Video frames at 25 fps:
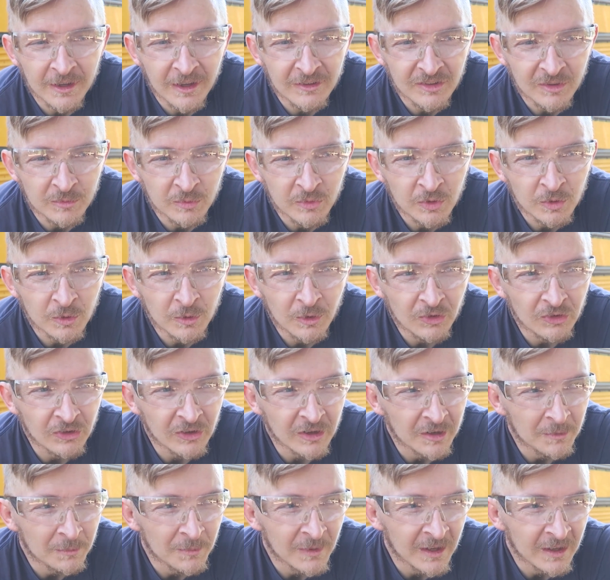got some tools
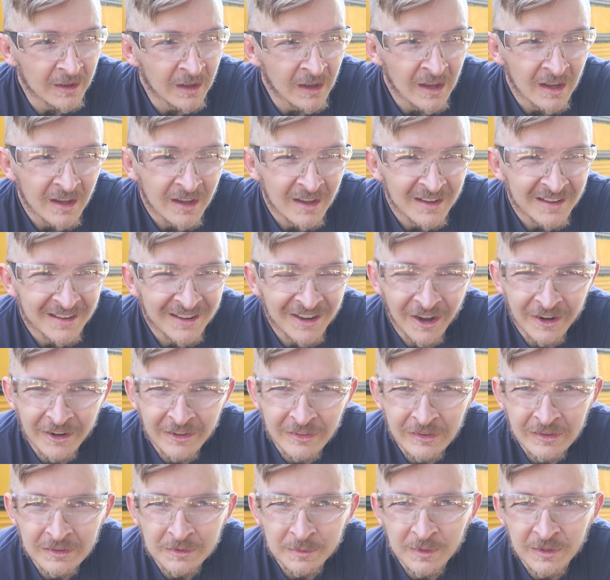that can make
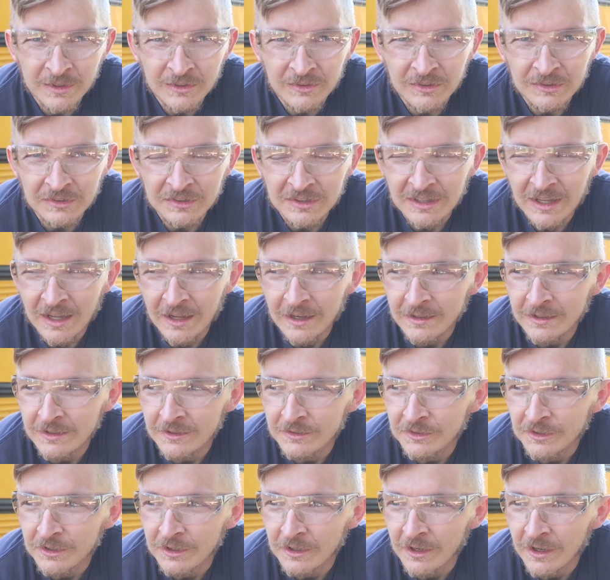cutting these pieces a lot
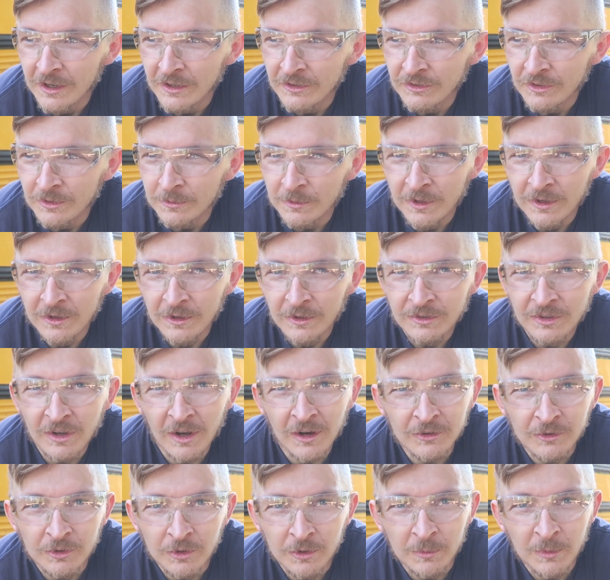easier. And so I'm going to go
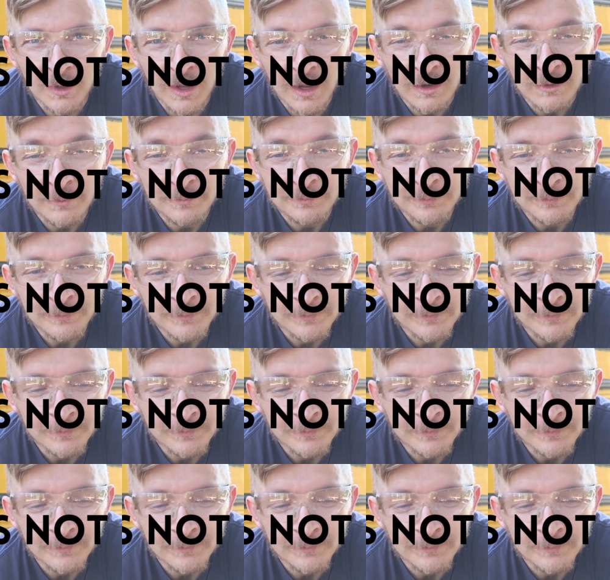talk to him now.